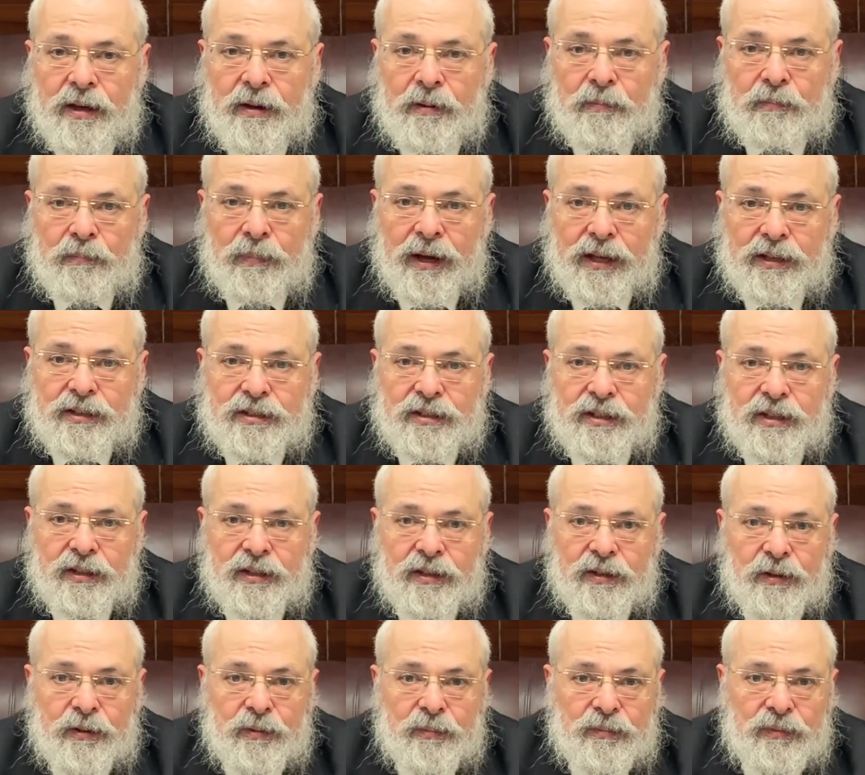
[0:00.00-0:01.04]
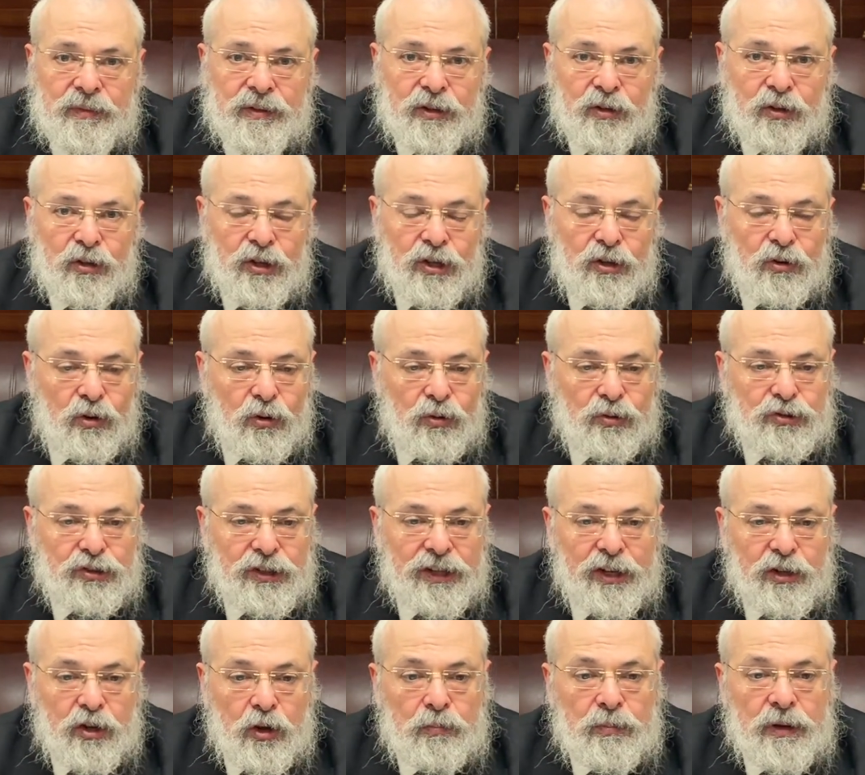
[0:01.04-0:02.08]
But you also
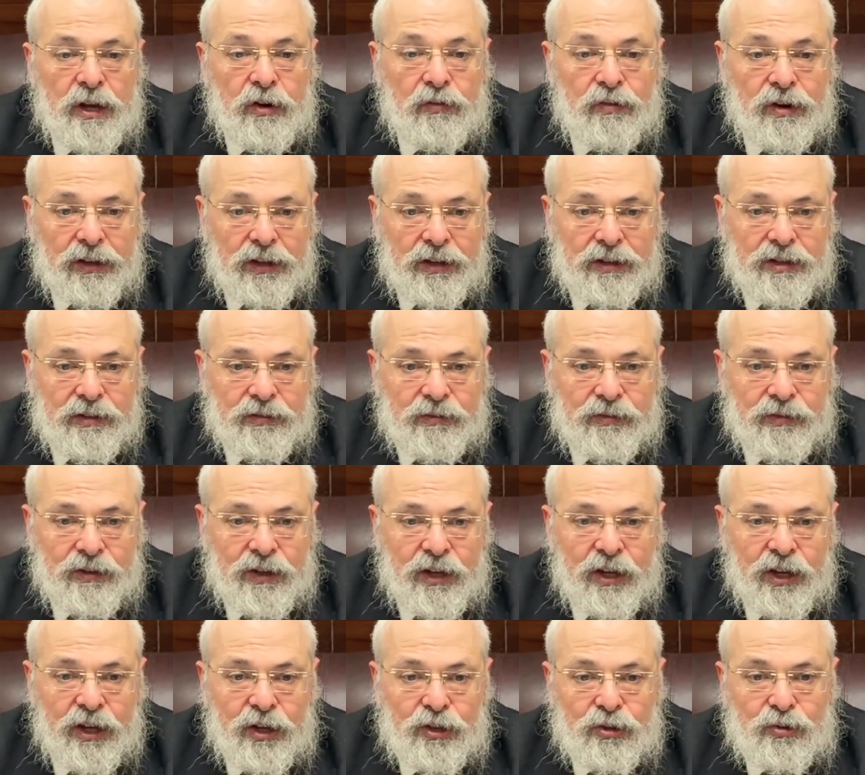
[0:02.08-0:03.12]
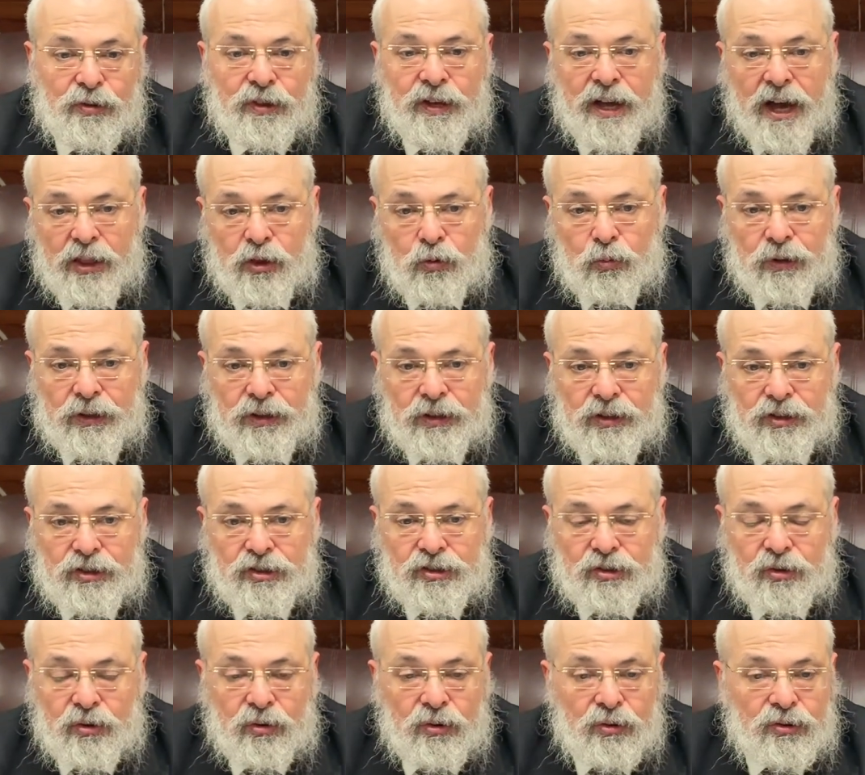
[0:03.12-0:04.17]
cannot be a relative to the other
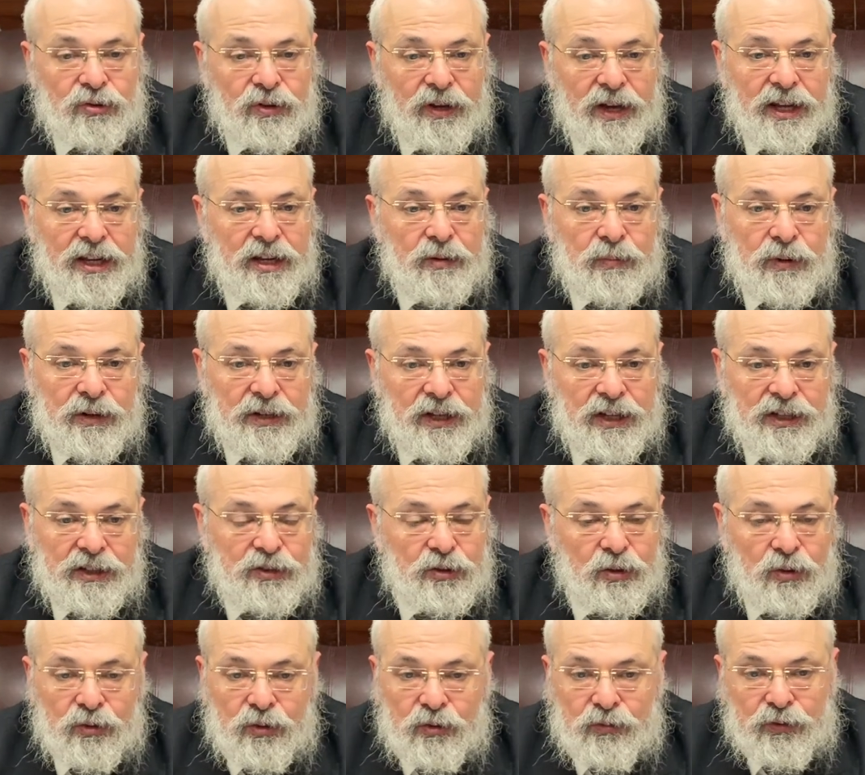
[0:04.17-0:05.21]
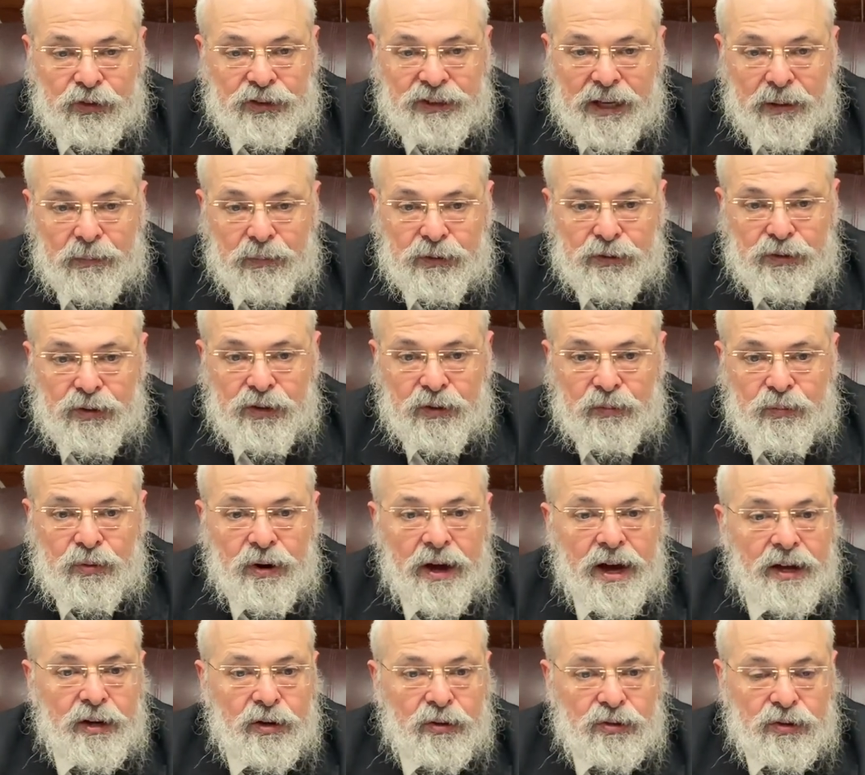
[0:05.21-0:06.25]
witness or to anybody else, or for example, to the
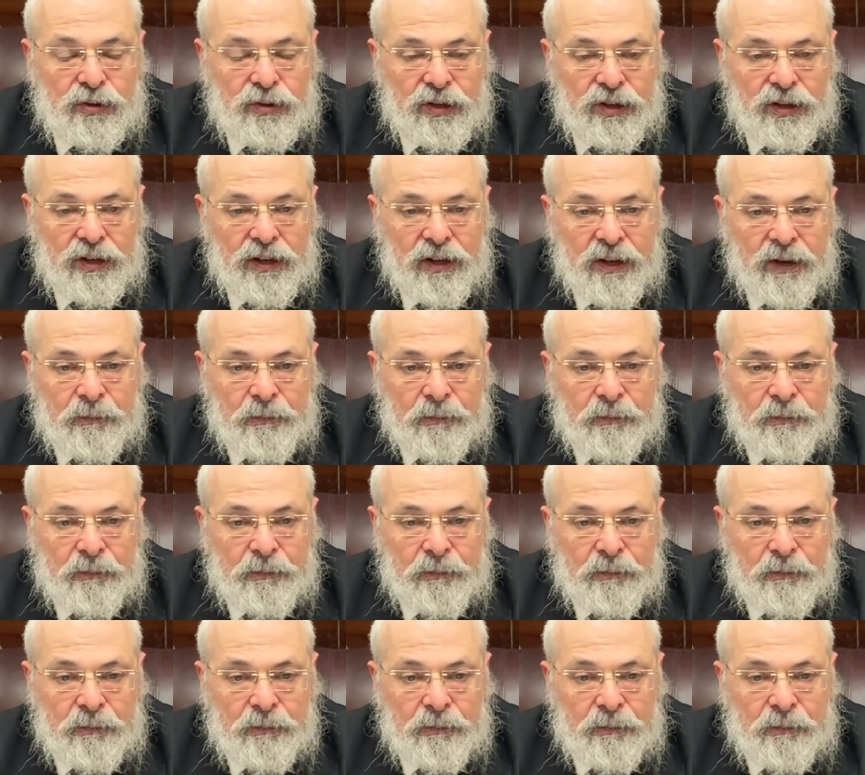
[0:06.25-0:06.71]
bride or to the,